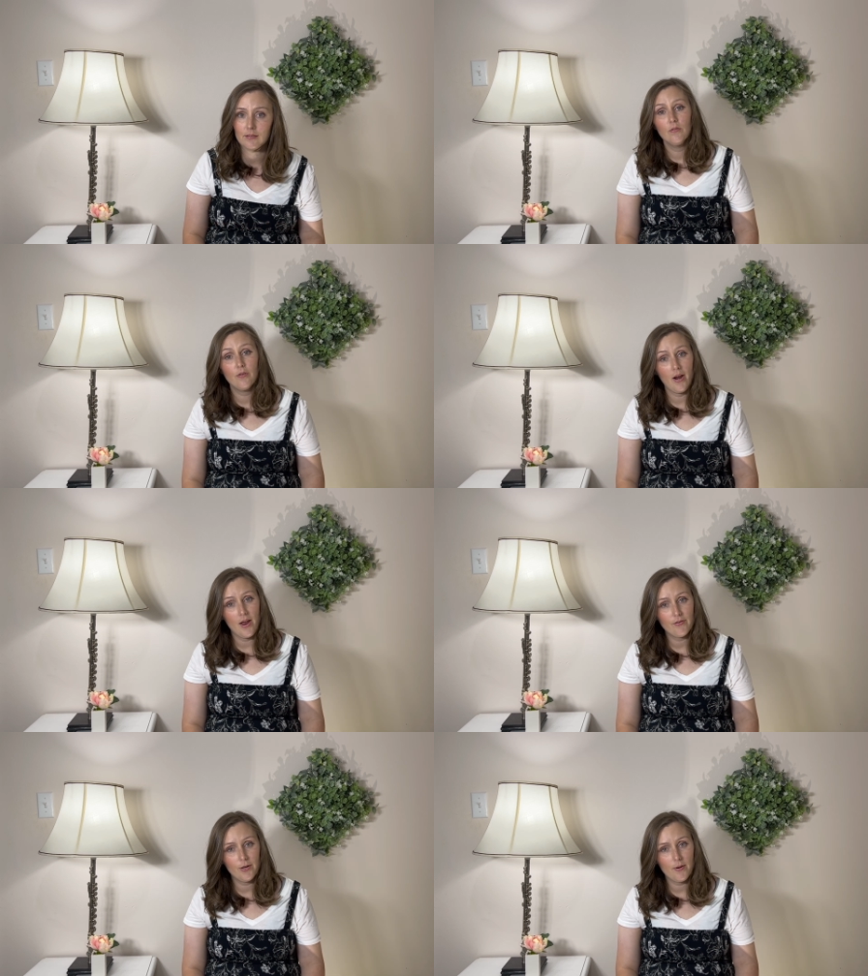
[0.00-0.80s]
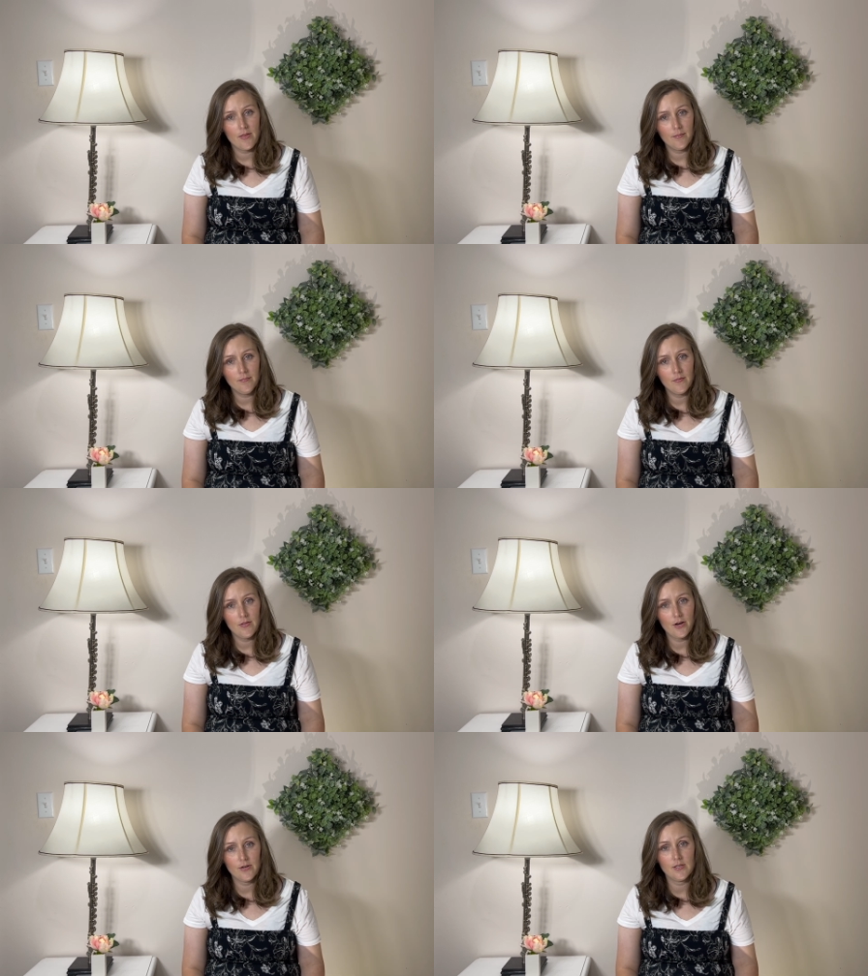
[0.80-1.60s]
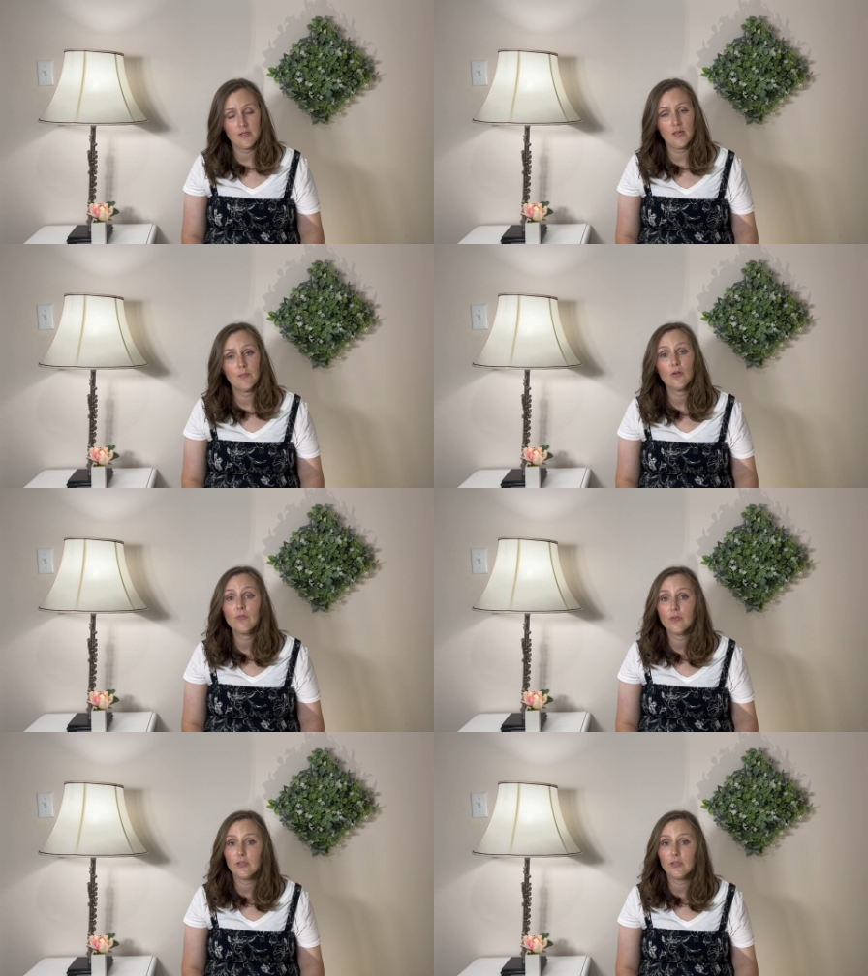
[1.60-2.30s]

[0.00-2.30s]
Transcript: For every rhythm, there is a symbol for